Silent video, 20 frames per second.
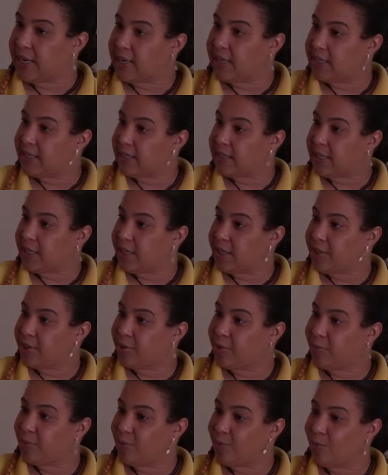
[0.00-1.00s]
at this
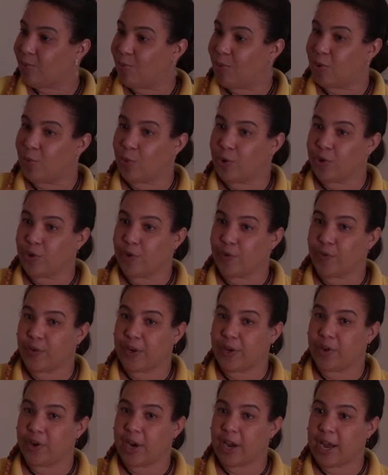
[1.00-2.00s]
stage. What would you
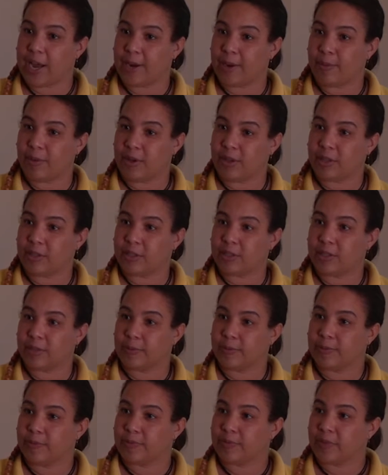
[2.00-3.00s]
feed your animals?
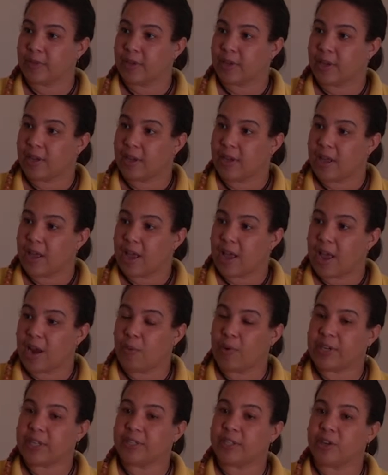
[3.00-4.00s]

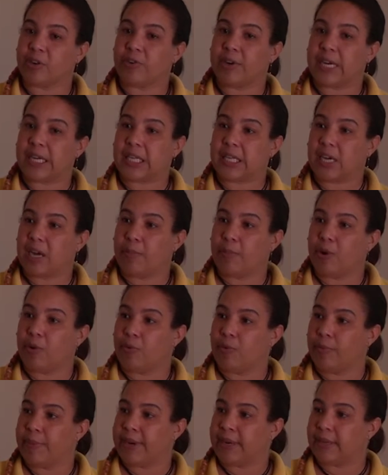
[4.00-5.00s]
And what is the great thing about
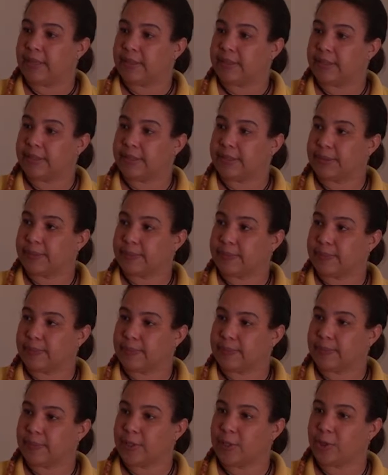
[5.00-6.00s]
ruminants
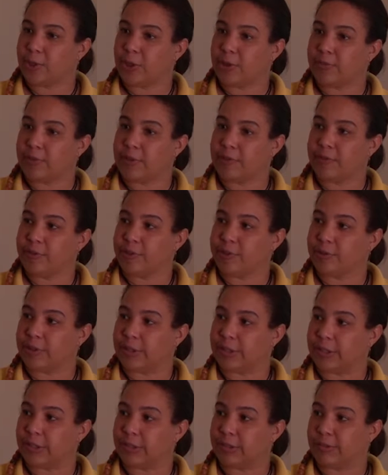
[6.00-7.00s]
in terms of
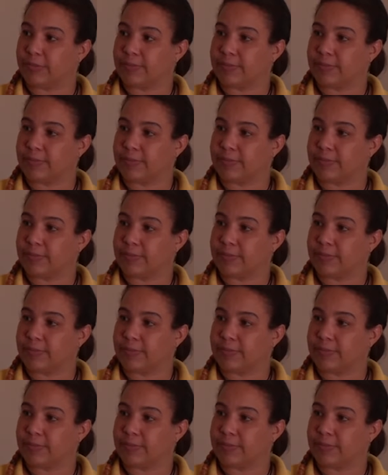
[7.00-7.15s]
nutrition?